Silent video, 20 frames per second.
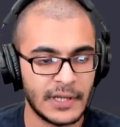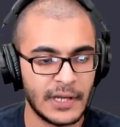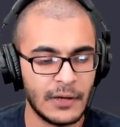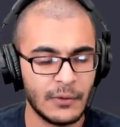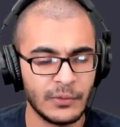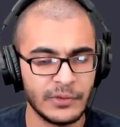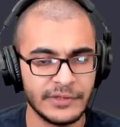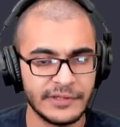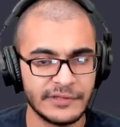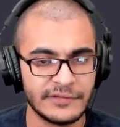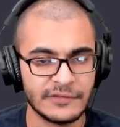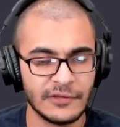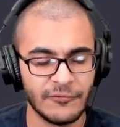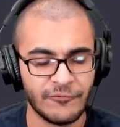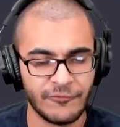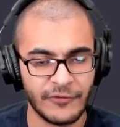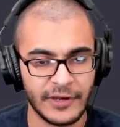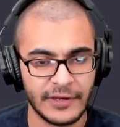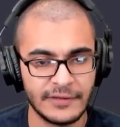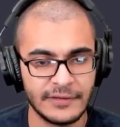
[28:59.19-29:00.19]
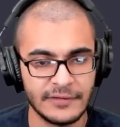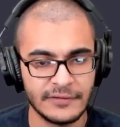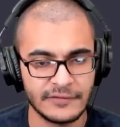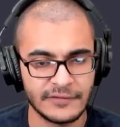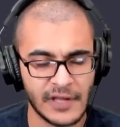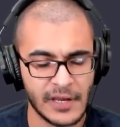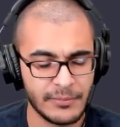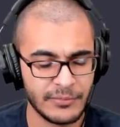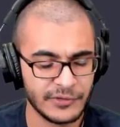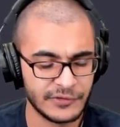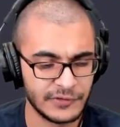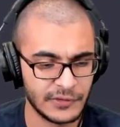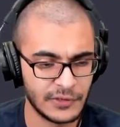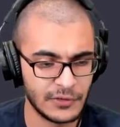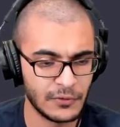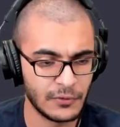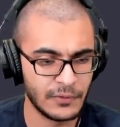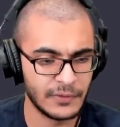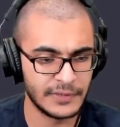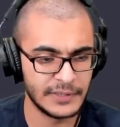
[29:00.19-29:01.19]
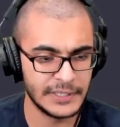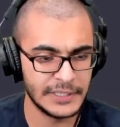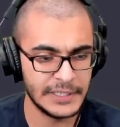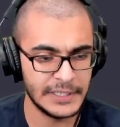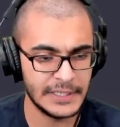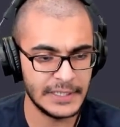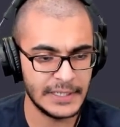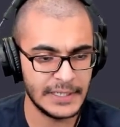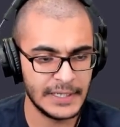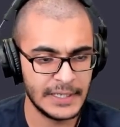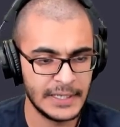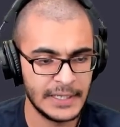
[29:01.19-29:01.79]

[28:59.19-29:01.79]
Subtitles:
how will this affect cybersecurity,